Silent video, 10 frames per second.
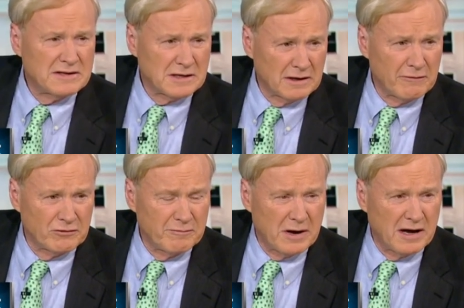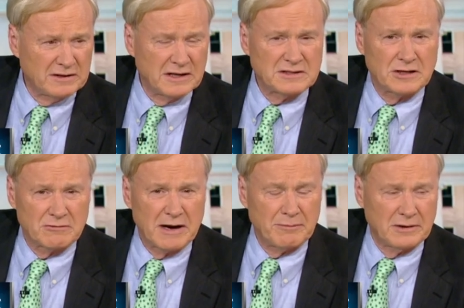as a lover of politics, the
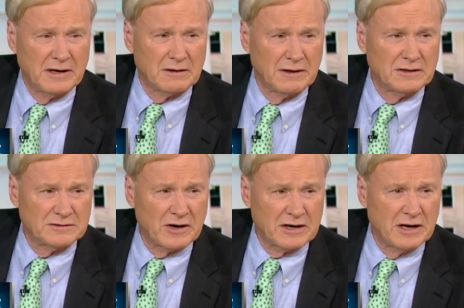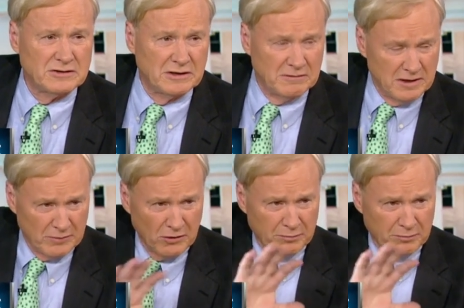great political leaders of our country, in